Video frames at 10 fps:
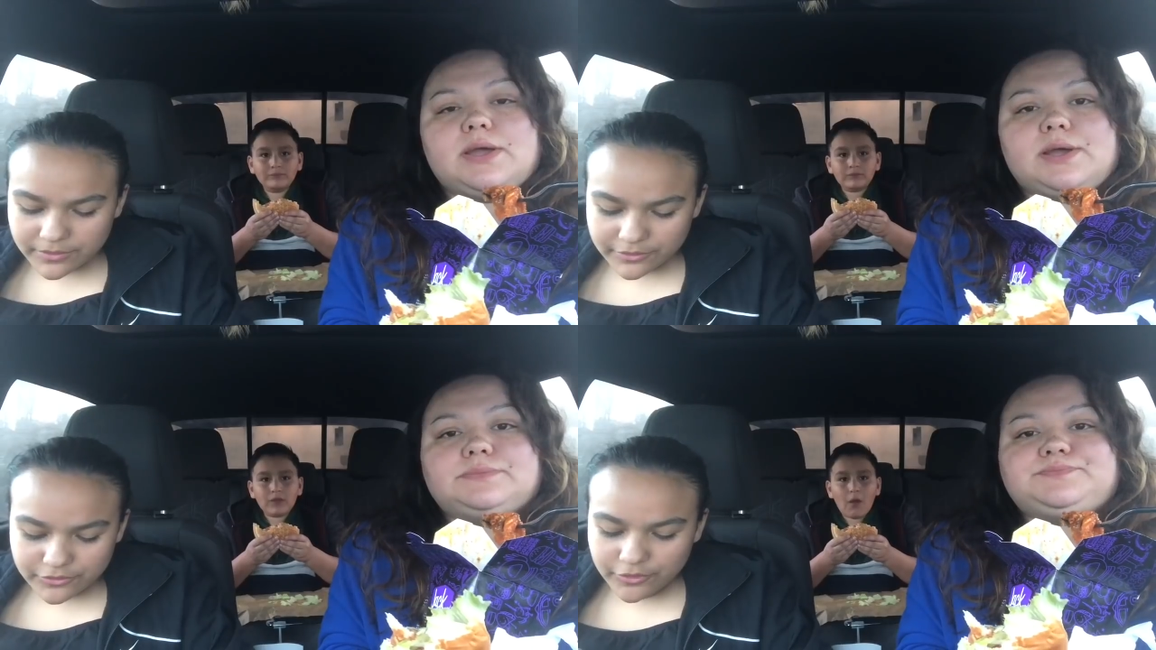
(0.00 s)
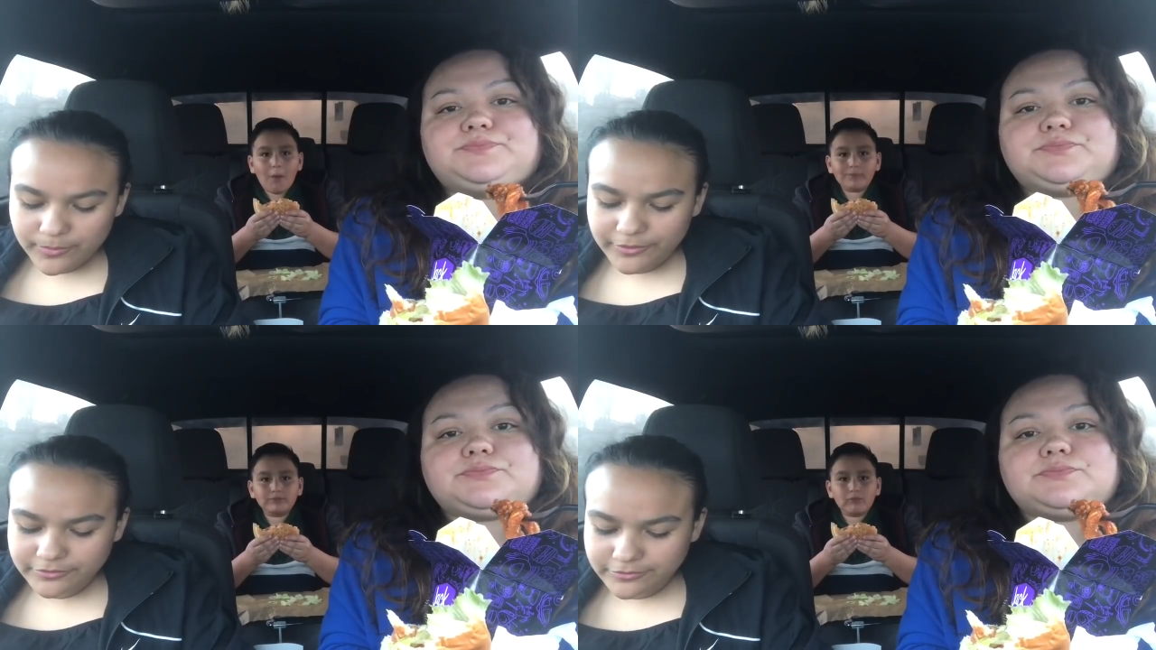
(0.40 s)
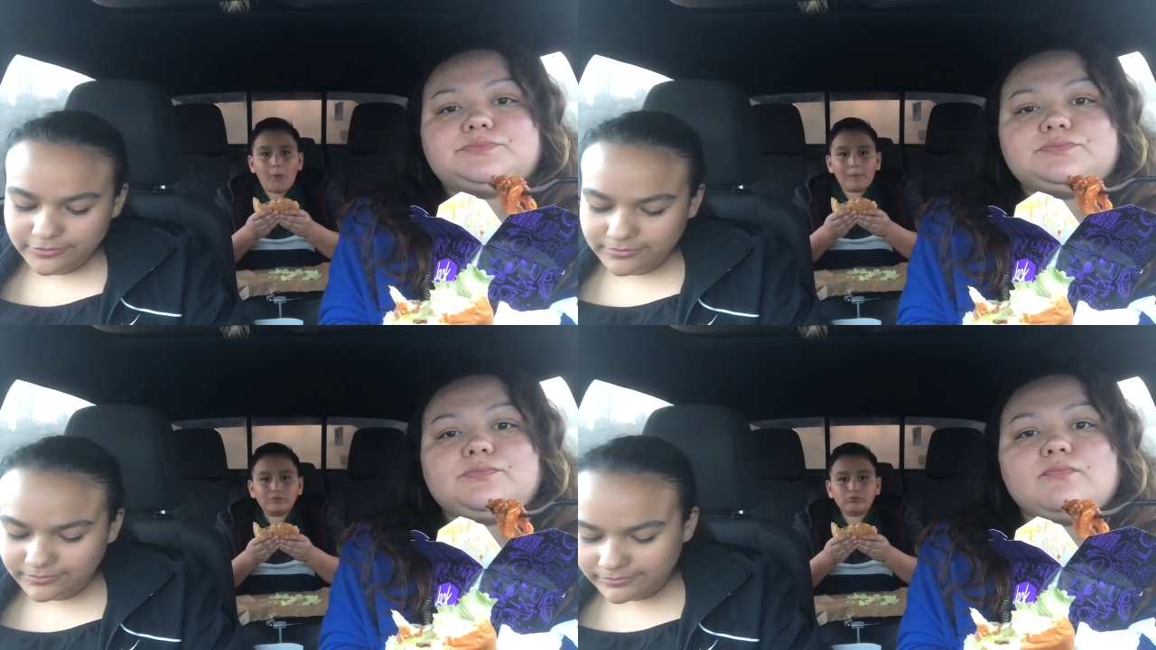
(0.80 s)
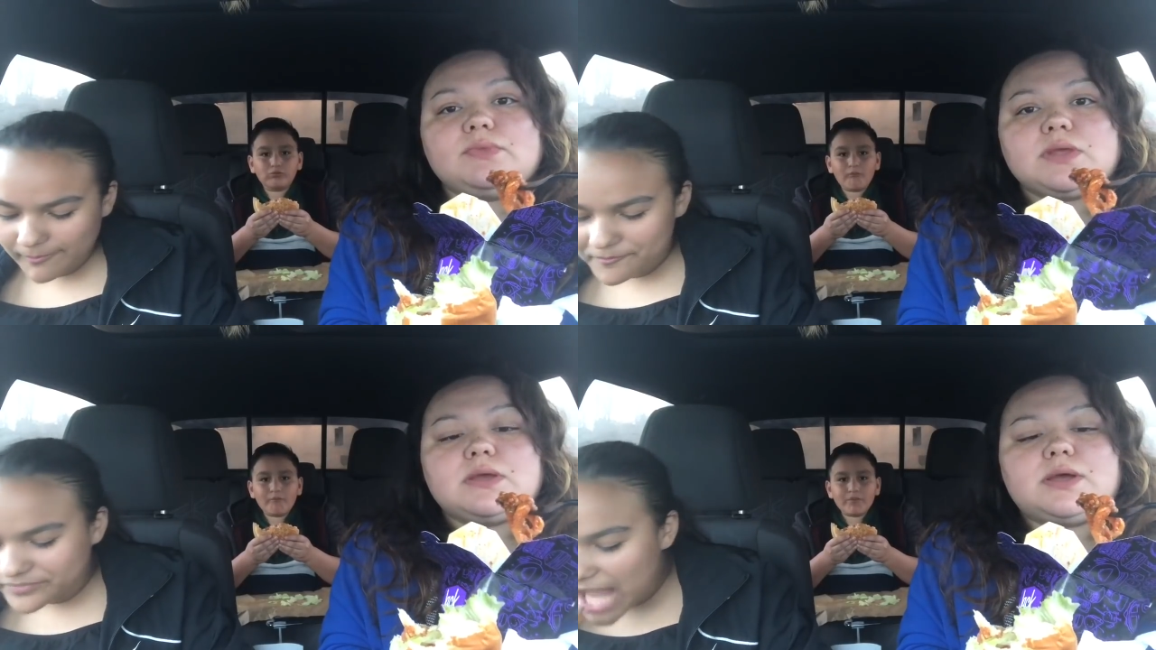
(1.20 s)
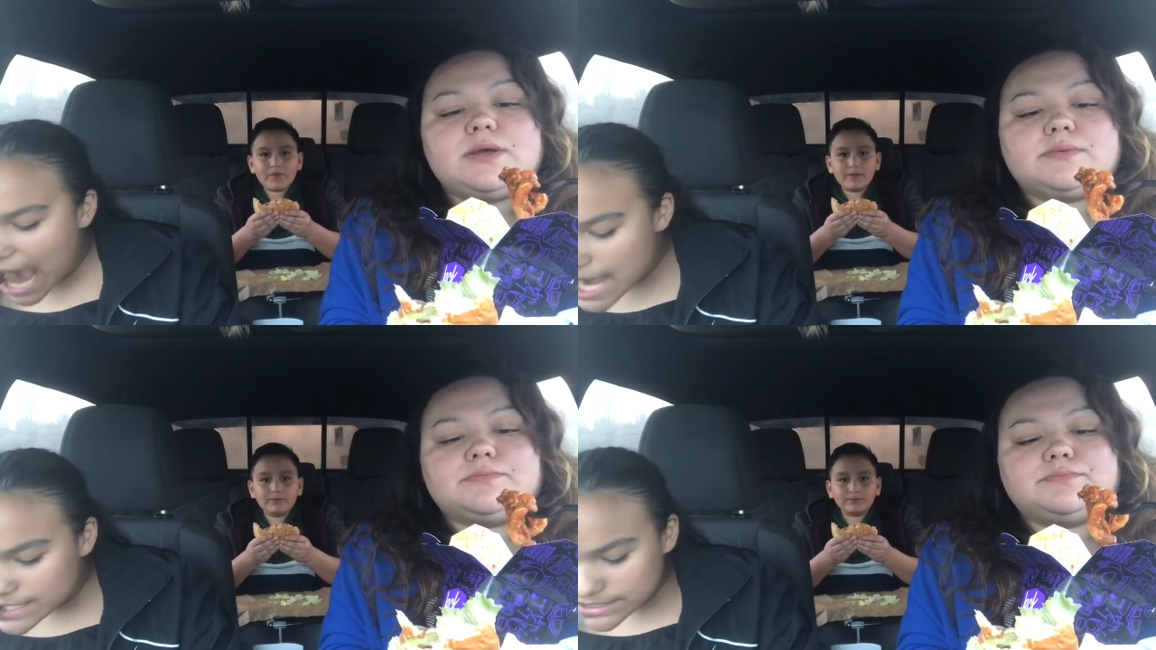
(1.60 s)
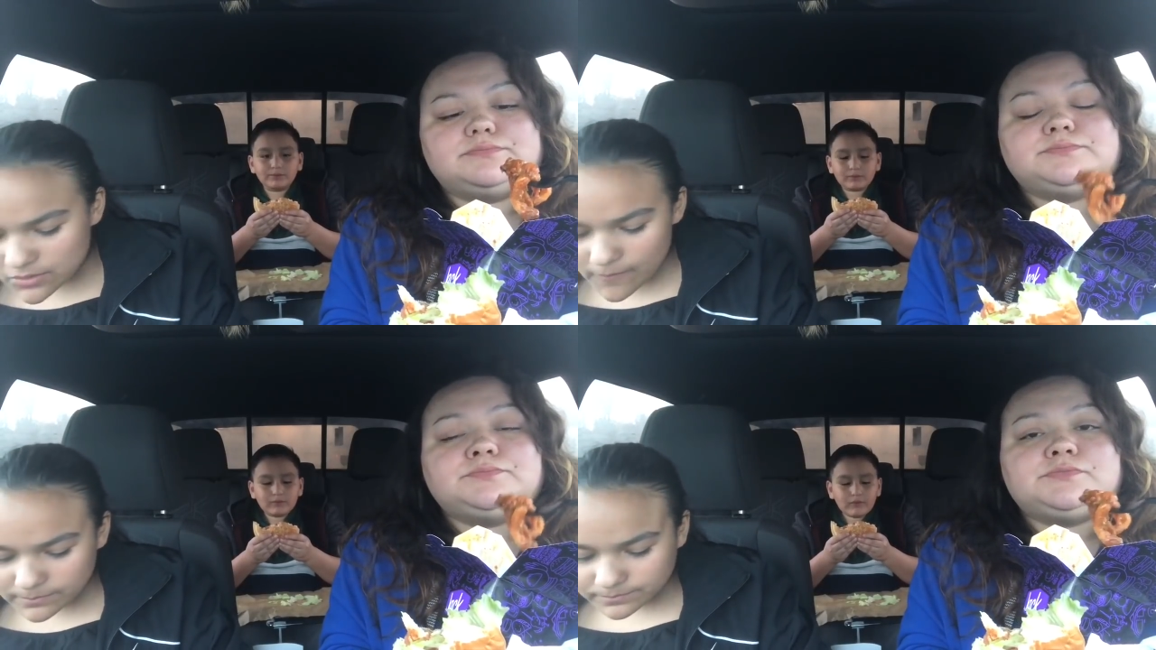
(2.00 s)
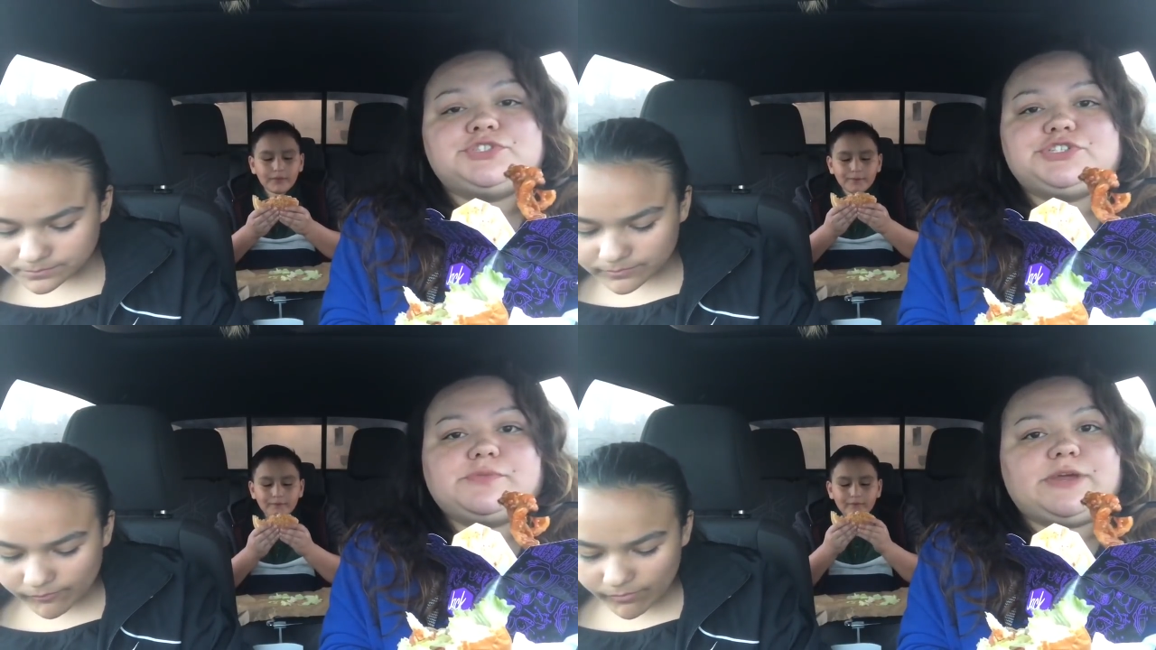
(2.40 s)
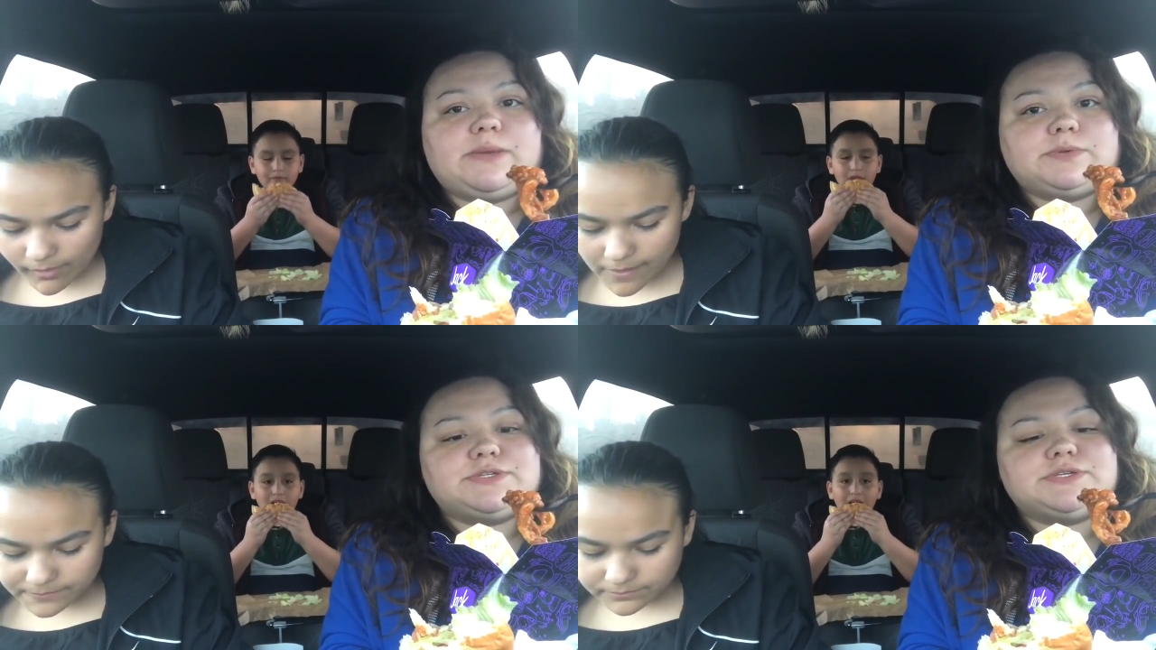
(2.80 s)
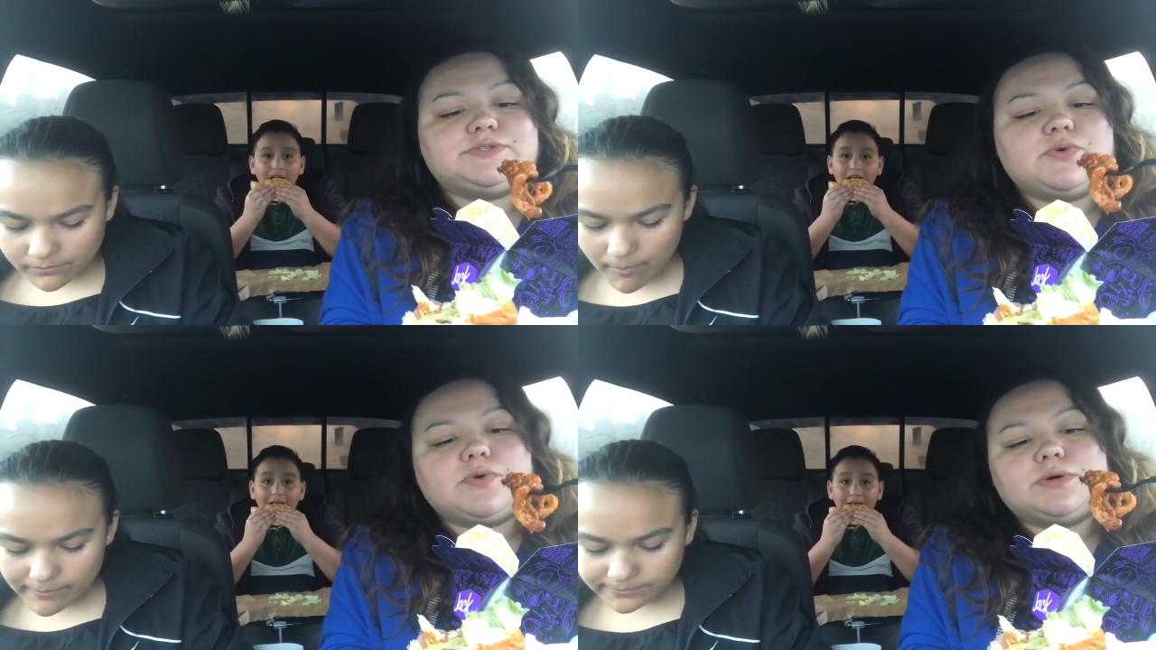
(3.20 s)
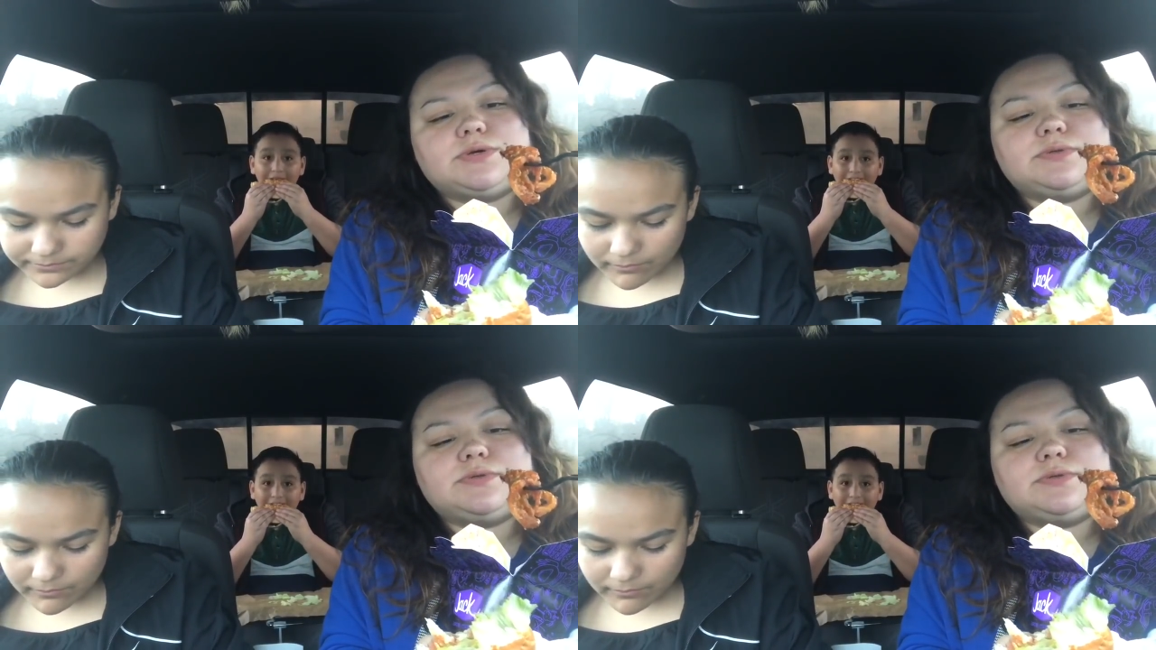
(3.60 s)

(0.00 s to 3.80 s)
Speaker 1: of the tournaments, um, she'll be able to score